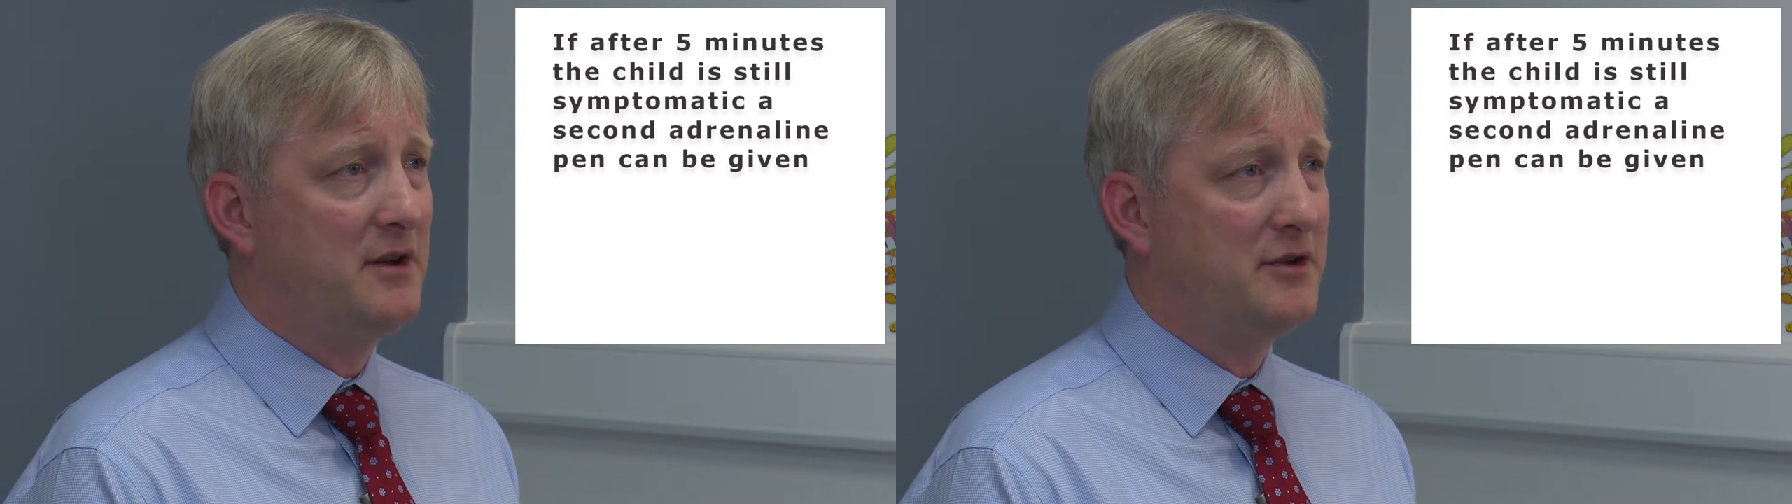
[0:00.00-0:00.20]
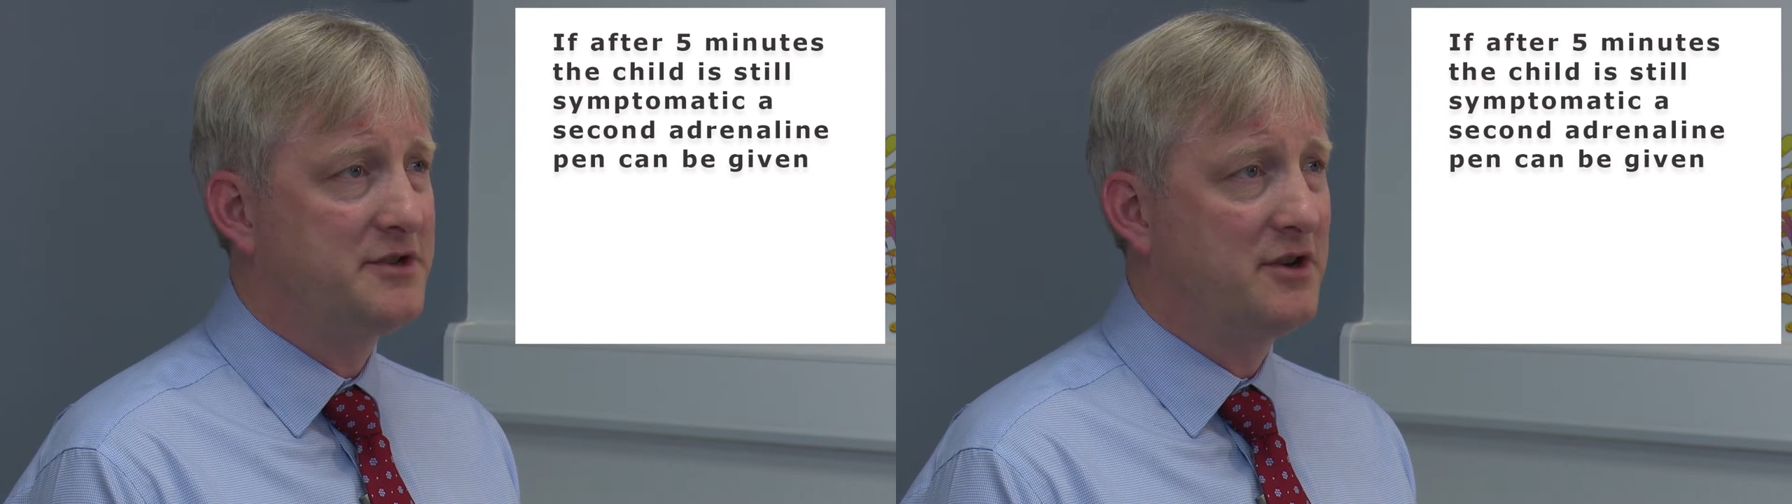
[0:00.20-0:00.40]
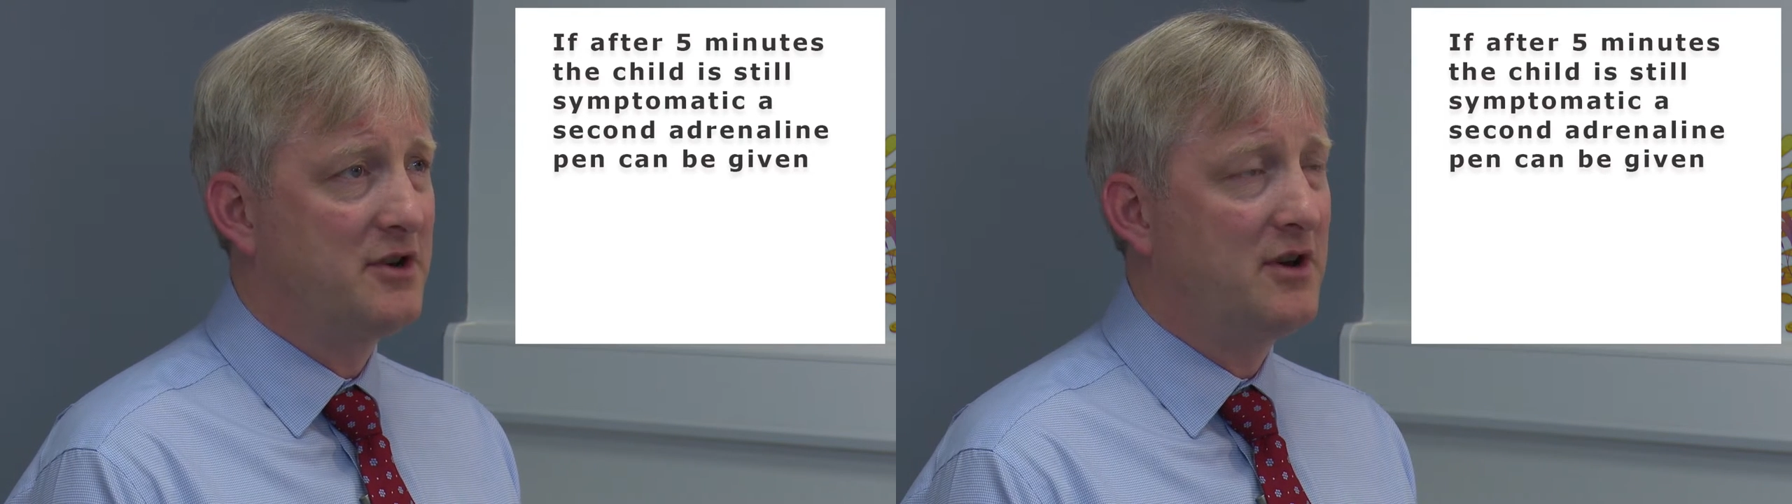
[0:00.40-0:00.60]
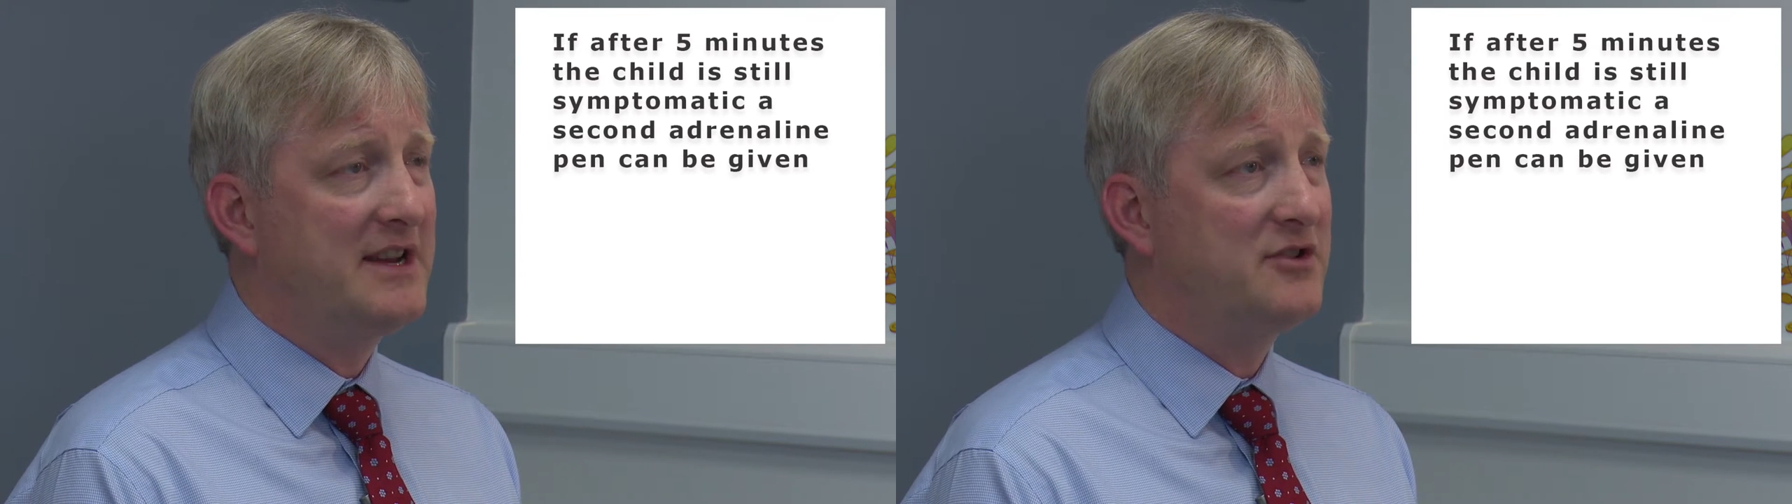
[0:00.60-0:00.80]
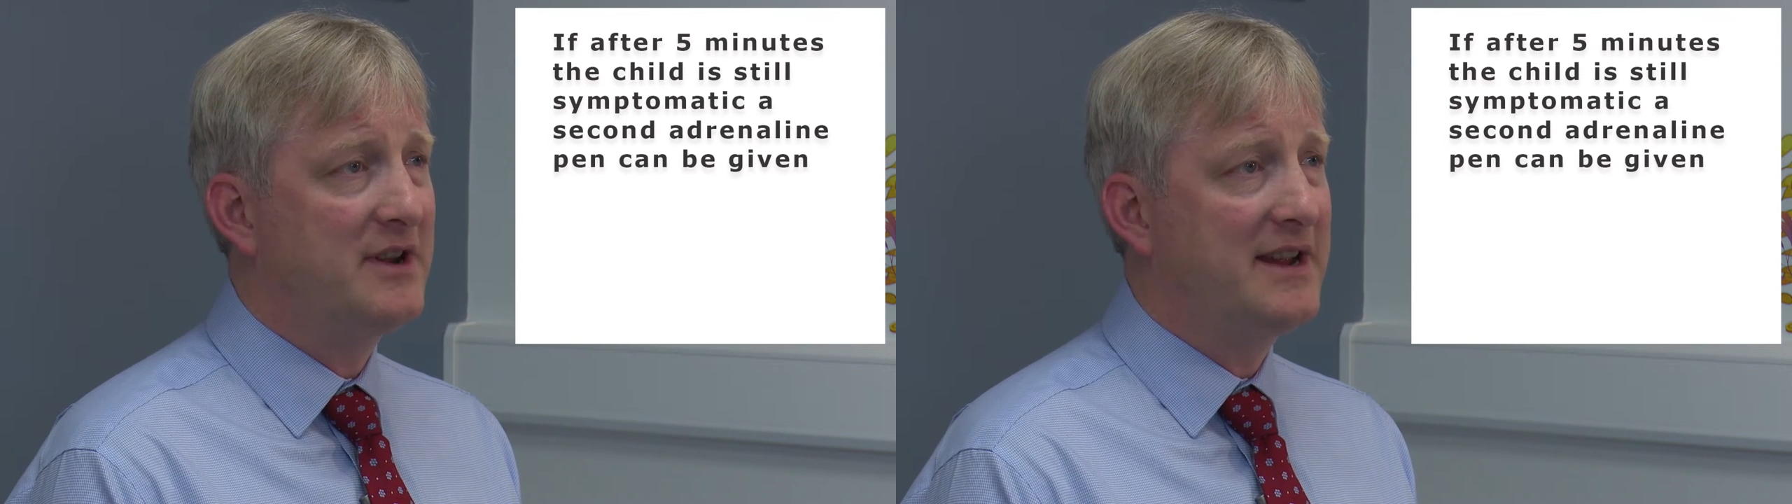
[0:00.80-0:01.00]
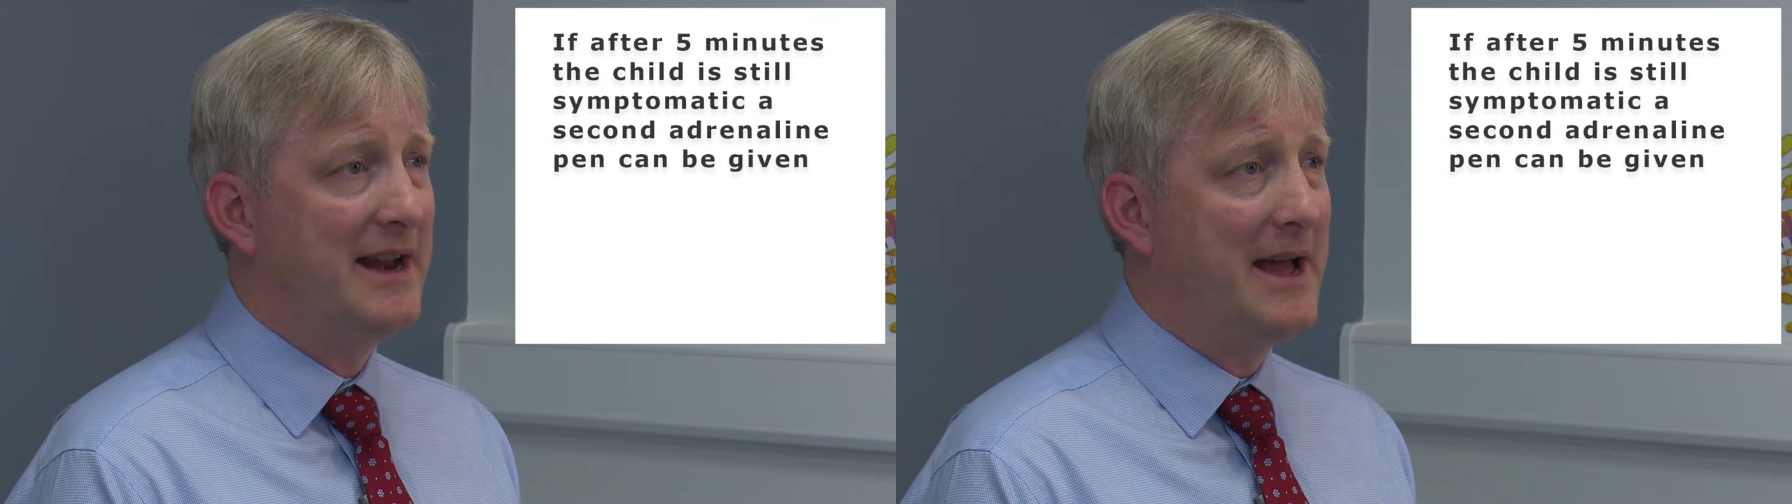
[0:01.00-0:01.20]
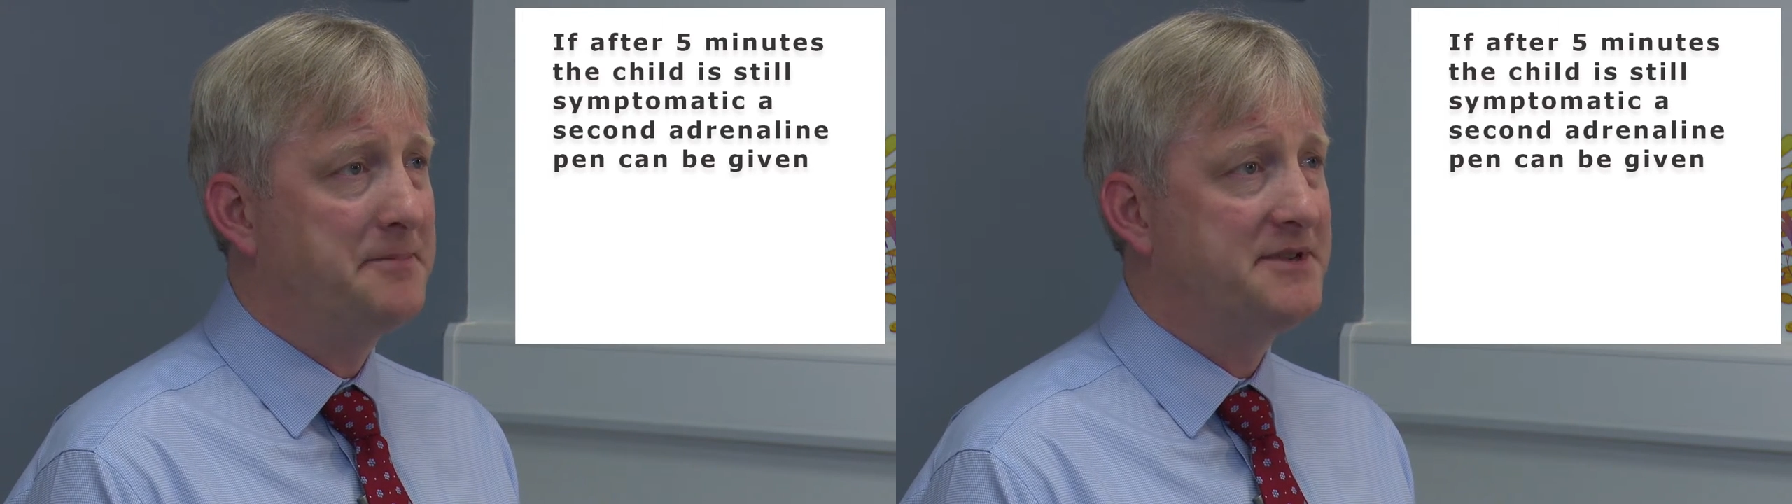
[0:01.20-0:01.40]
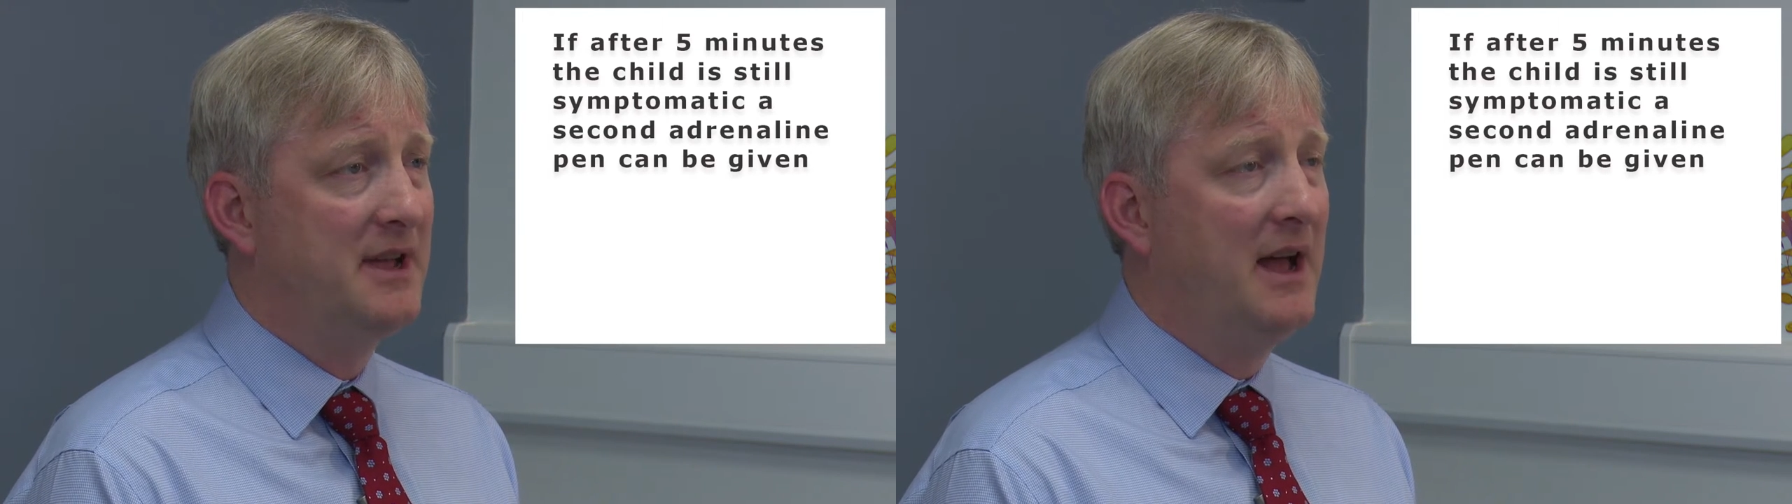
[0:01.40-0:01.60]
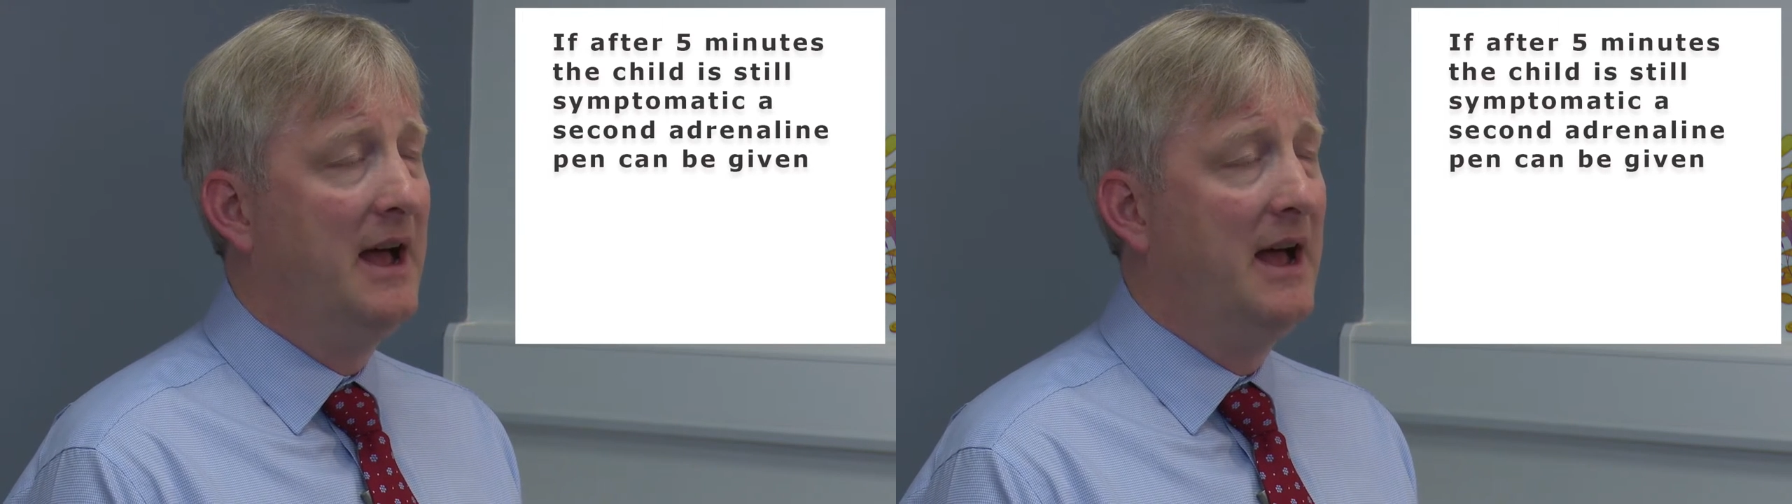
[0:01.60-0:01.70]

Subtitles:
or circulatory collapse,